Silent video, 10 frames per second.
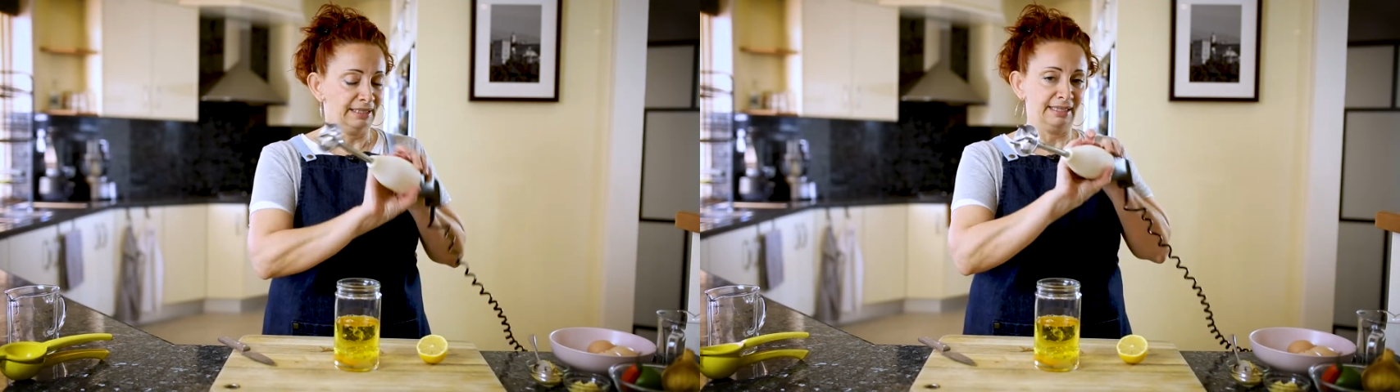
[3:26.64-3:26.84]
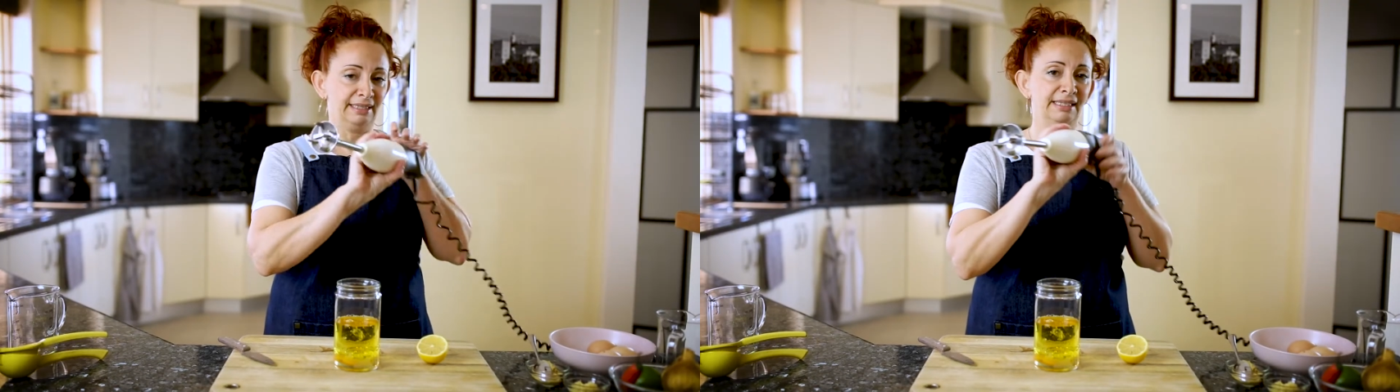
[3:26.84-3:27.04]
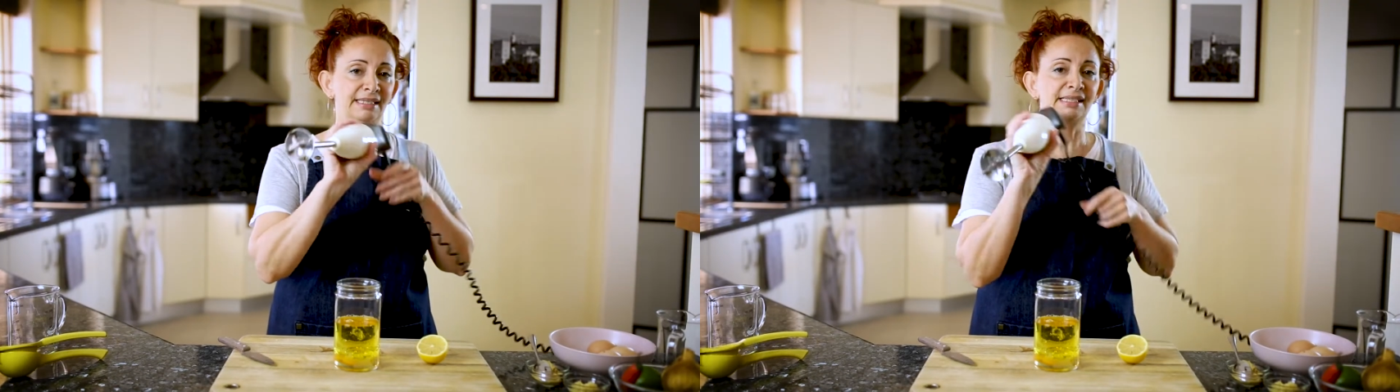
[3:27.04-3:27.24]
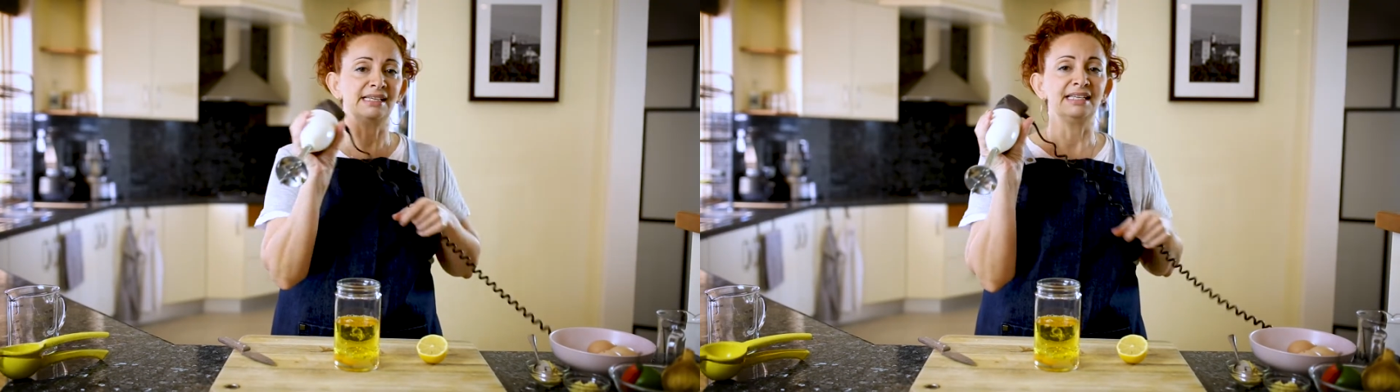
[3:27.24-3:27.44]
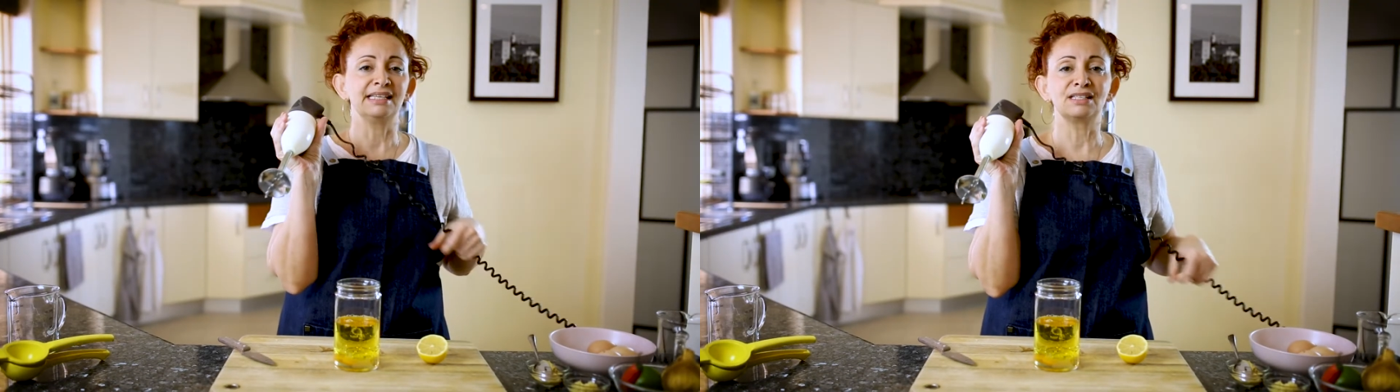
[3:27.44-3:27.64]
And this
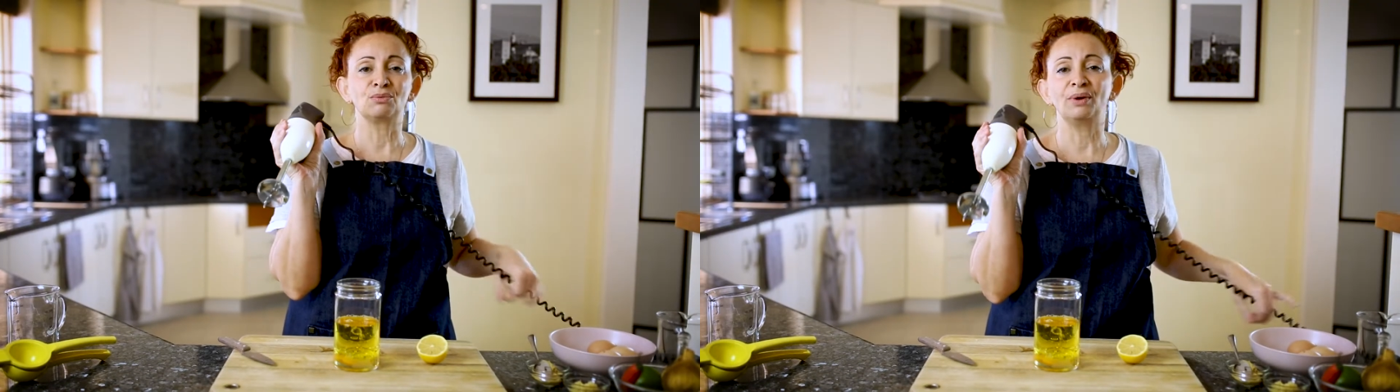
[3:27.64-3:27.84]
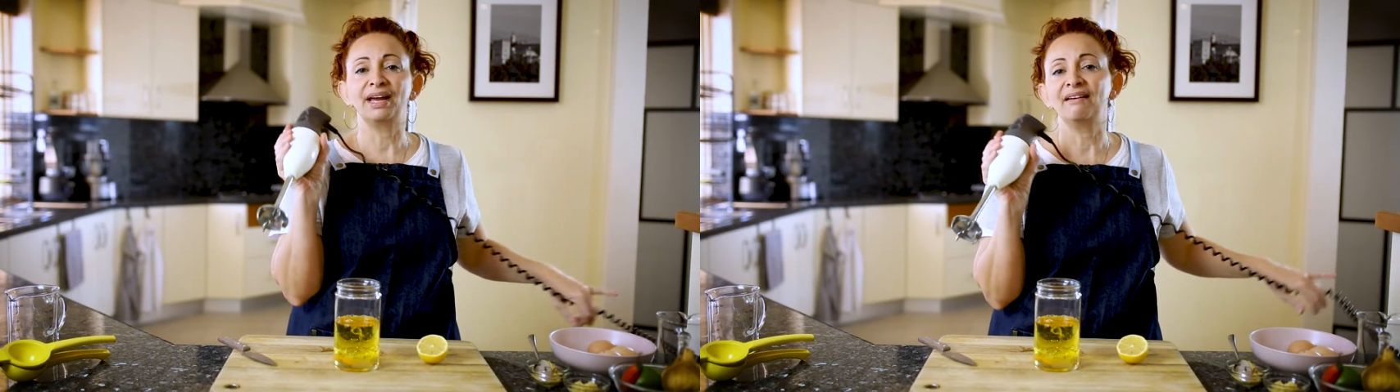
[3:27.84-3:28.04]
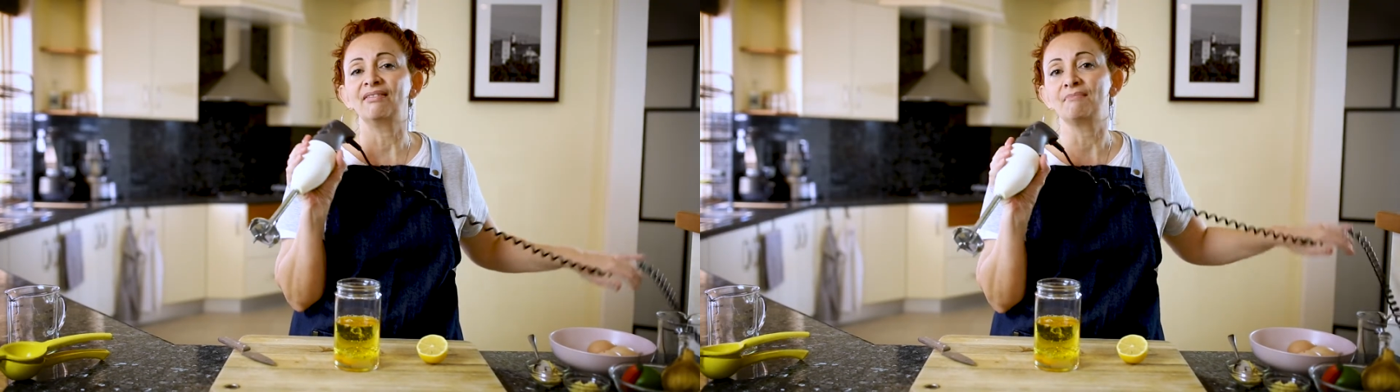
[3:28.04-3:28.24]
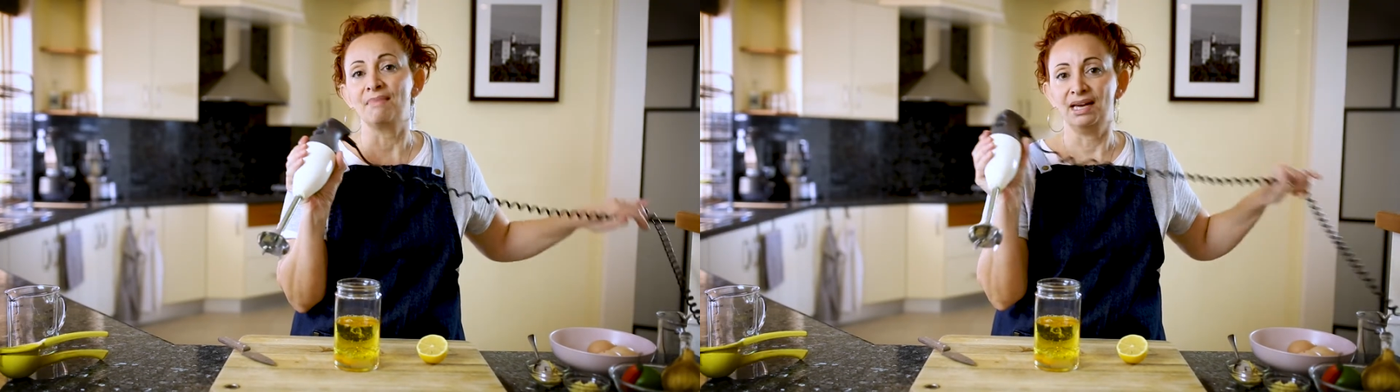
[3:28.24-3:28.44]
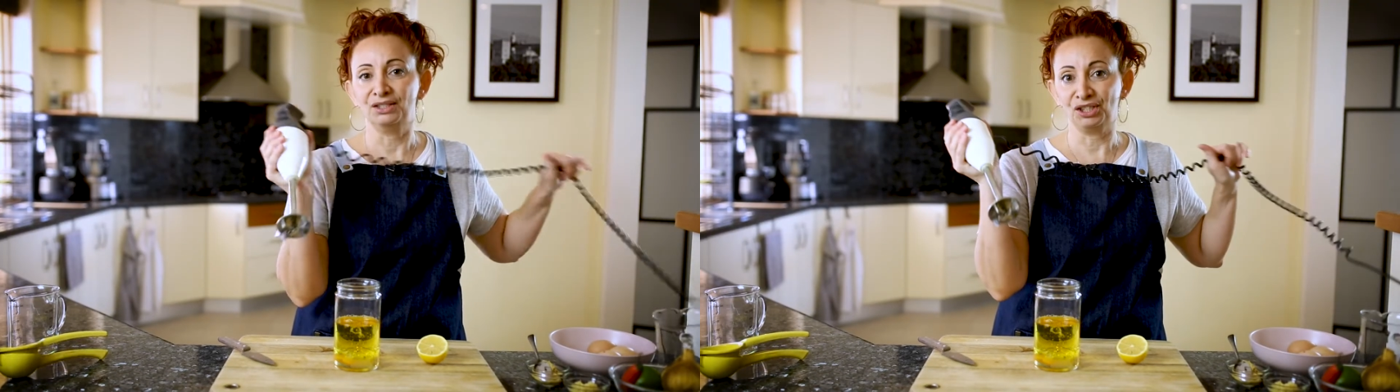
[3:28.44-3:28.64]
is where the
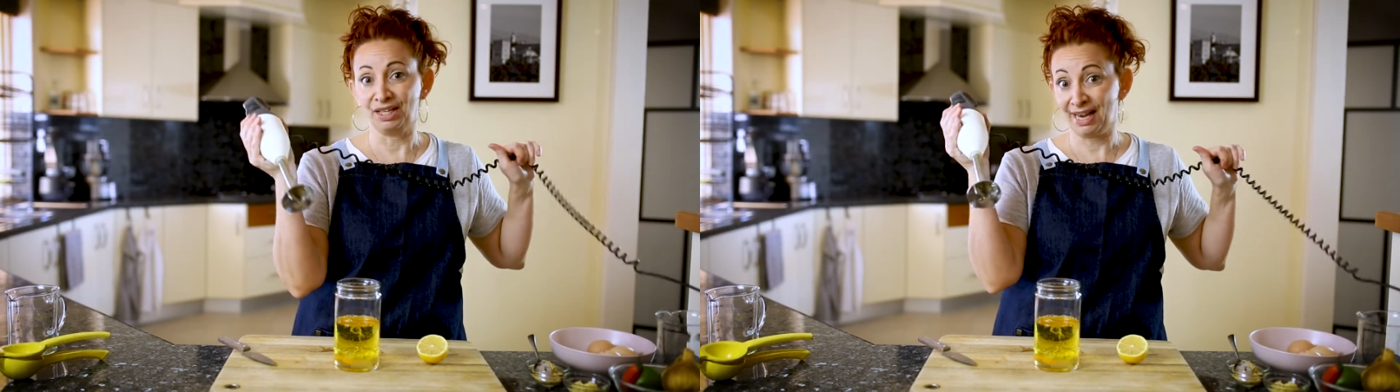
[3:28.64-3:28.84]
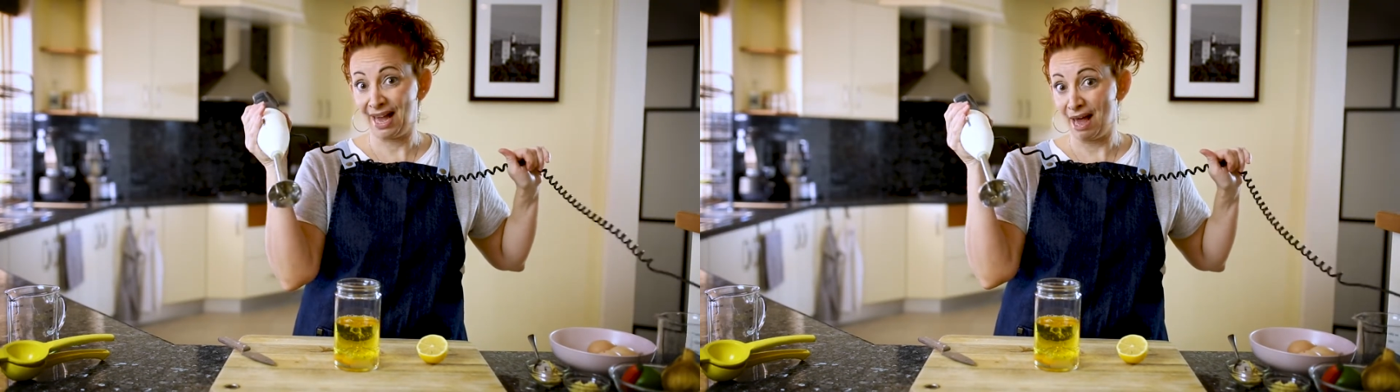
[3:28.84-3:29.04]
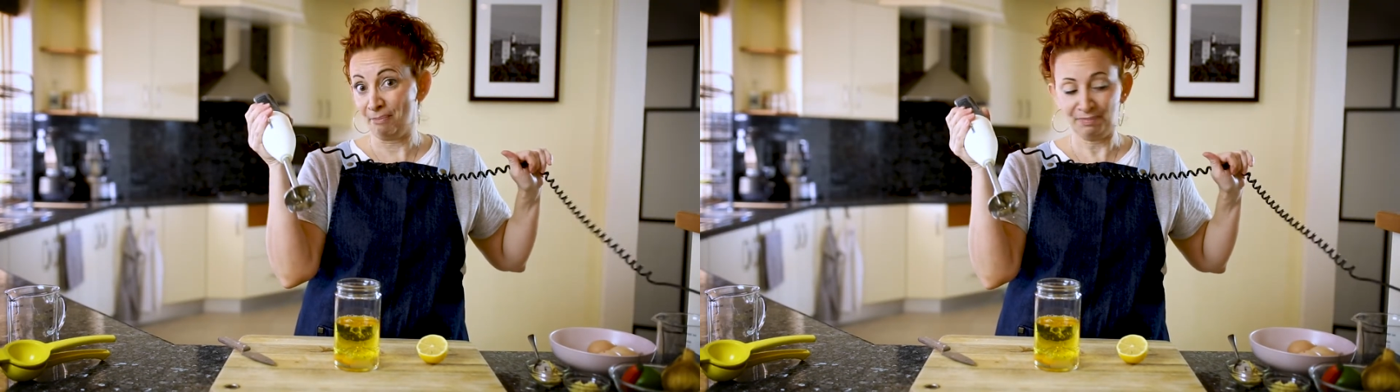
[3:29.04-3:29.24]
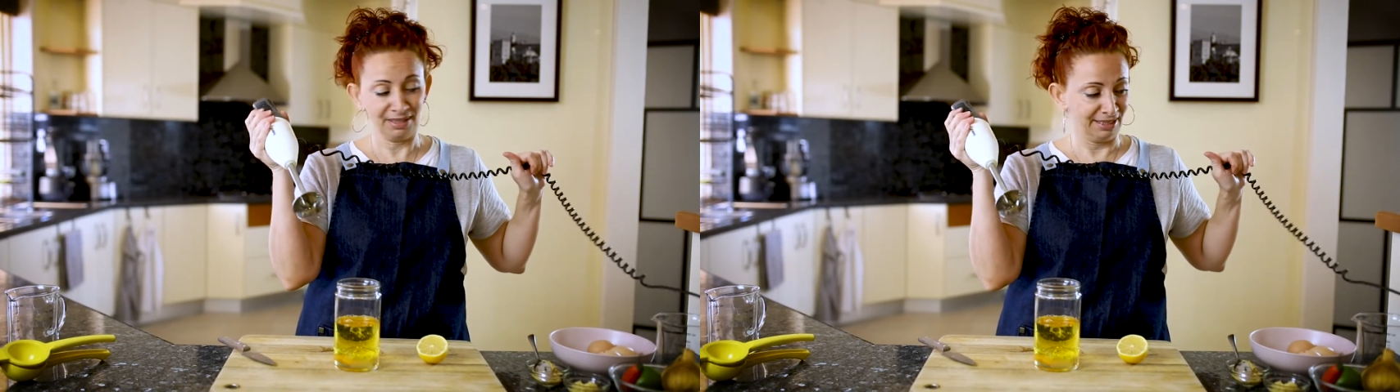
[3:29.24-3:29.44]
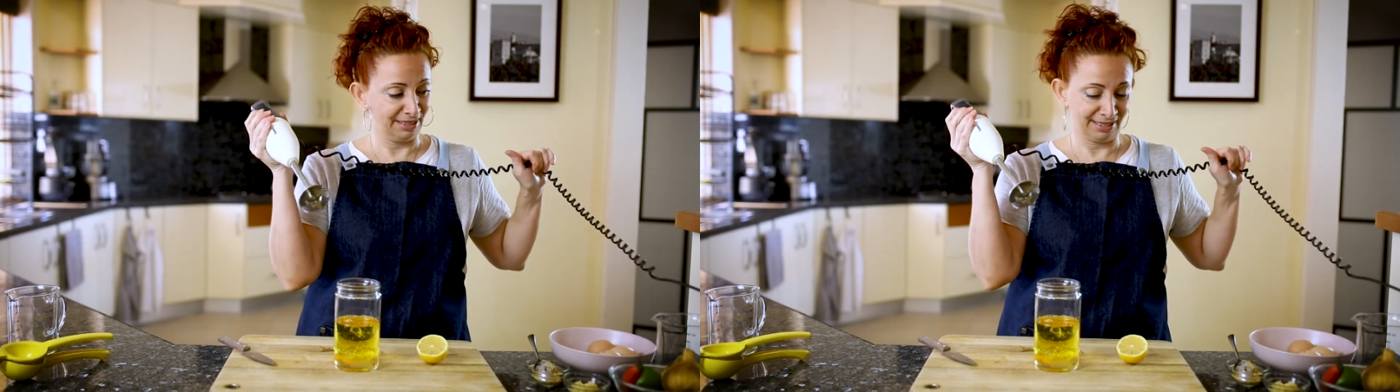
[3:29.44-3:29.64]
magic
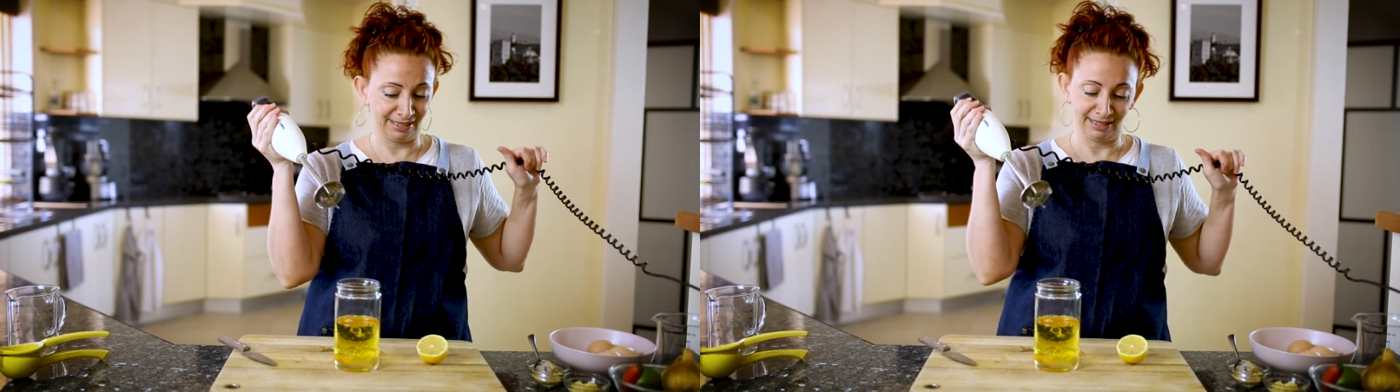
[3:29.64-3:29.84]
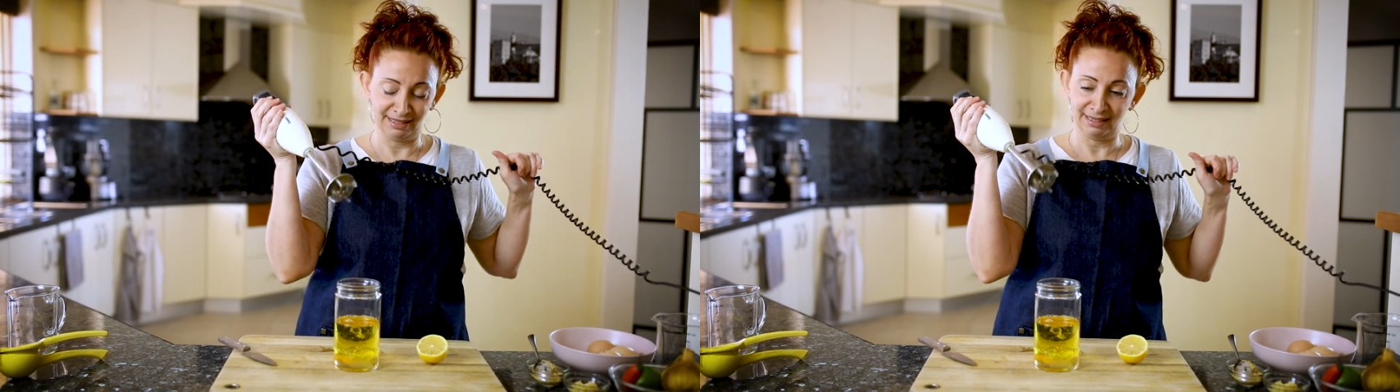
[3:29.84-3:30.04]
happens.